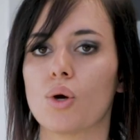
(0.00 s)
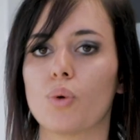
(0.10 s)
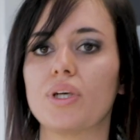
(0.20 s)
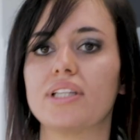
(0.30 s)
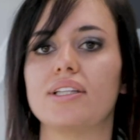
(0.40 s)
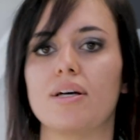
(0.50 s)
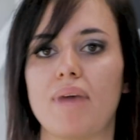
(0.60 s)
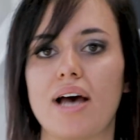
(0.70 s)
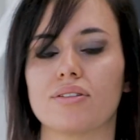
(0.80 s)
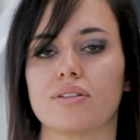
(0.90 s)
With the
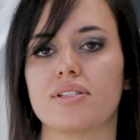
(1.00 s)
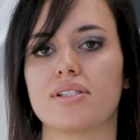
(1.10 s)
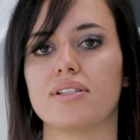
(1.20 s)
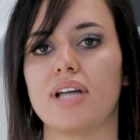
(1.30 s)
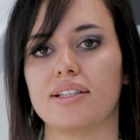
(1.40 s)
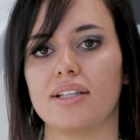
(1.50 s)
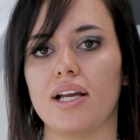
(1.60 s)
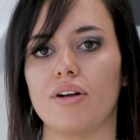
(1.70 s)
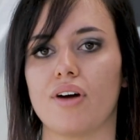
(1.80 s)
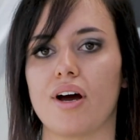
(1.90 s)
methods that
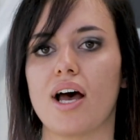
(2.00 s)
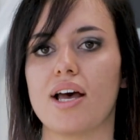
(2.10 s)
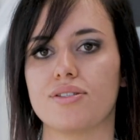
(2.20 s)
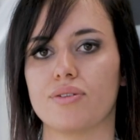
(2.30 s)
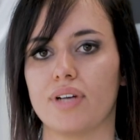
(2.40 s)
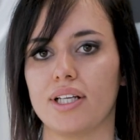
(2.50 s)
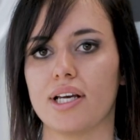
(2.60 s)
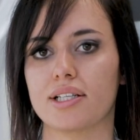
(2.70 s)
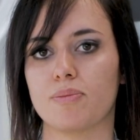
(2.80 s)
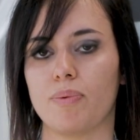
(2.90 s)
Eleonora has already
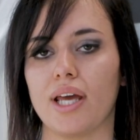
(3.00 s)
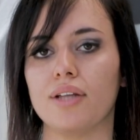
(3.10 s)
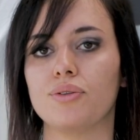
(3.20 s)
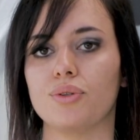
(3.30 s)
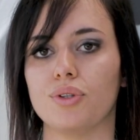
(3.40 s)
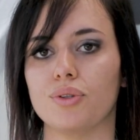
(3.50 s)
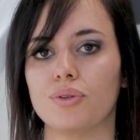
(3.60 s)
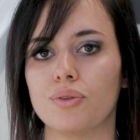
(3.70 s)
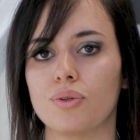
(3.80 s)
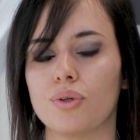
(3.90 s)
explained to
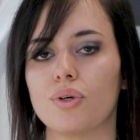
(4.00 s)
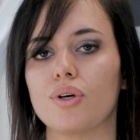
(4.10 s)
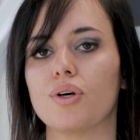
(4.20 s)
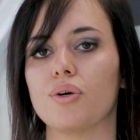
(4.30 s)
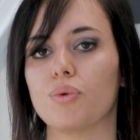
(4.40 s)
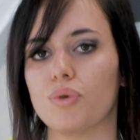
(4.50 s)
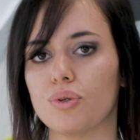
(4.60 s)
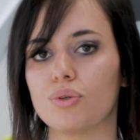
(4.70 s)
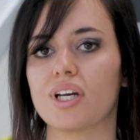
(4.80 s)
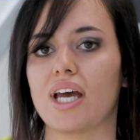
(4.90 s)
you,
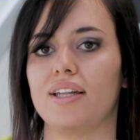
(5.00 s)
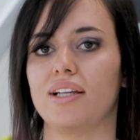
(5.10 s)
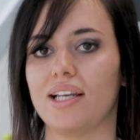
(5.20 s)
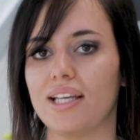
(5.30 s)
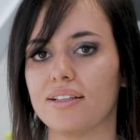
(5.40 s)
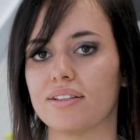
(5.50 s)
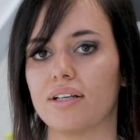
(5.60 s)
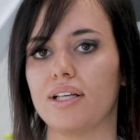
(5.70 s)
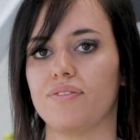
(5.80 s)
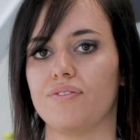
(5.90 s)
you can
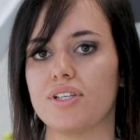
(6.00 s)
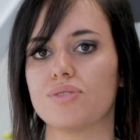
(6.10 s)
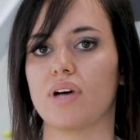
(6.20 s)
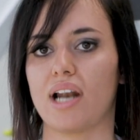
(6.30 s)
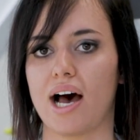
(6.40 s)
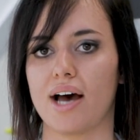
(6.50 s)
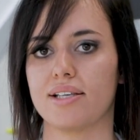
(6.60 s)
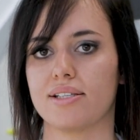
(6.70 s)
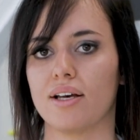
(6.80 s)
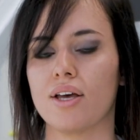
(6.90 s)
literally
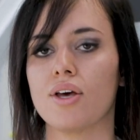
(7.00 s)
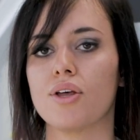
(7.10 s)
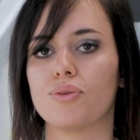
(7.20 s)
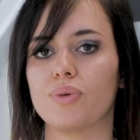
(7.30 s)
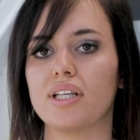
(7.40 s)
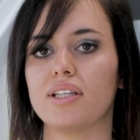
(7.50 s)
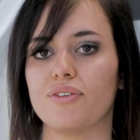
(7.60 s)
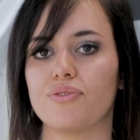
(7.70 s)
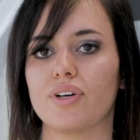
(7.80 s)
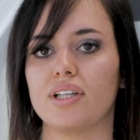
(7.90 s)
visualize 3
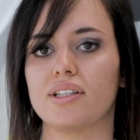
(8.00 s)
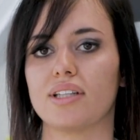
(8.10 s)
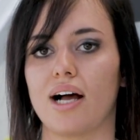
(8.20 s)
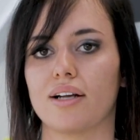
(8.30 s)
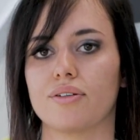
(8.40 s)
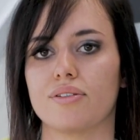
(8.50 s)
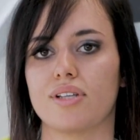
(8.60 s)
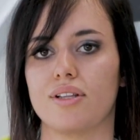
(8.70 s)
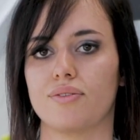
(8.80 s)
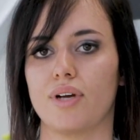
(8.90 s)
different talc
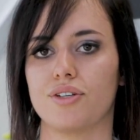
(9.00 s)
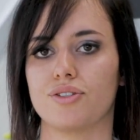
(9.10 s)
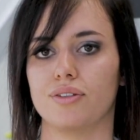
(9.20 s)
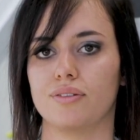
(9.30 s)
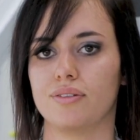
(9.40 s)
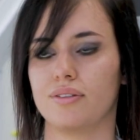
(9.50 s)
concentrations.